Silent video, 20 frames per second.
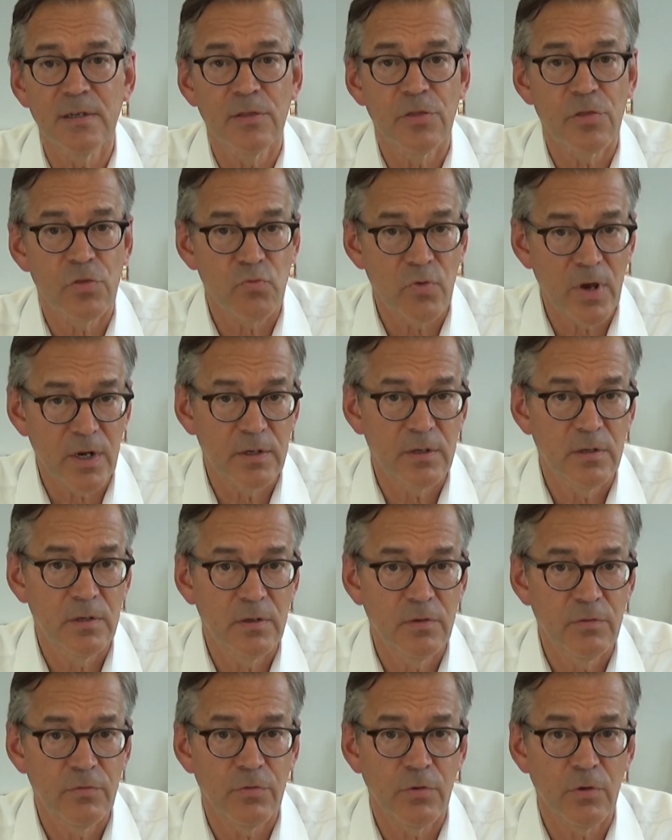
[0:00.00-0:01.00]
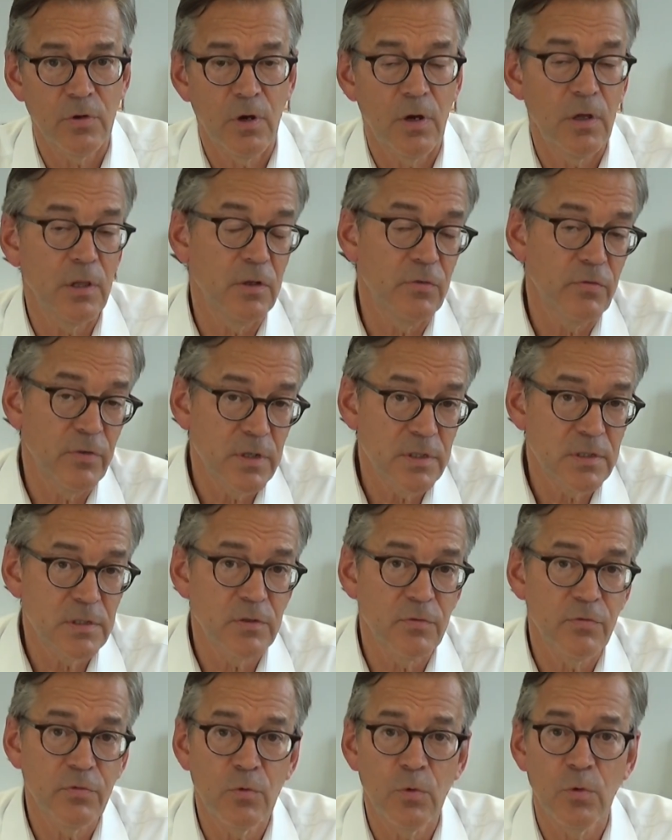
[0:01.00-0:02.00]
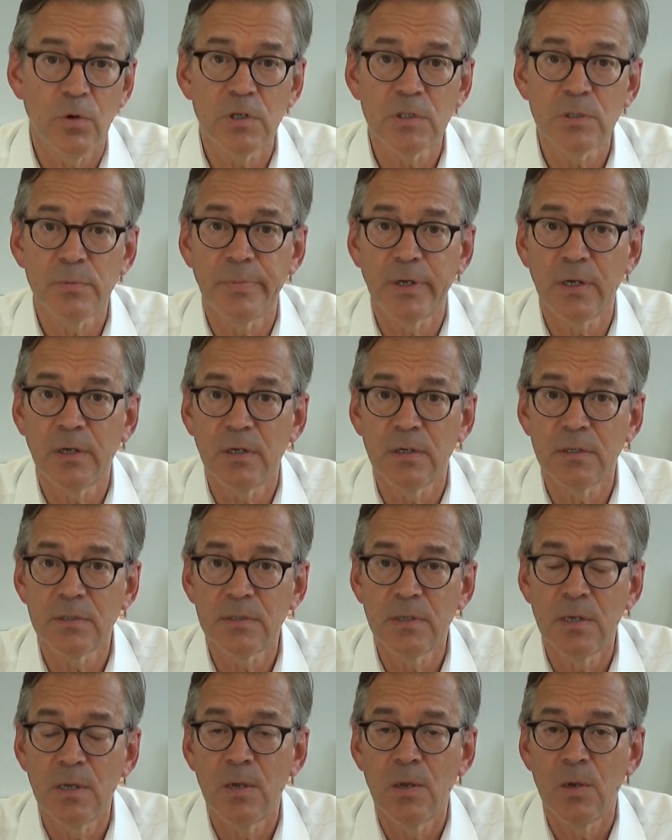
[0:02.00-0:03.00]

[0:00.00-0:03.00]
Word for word: a threat for all of us, of course, because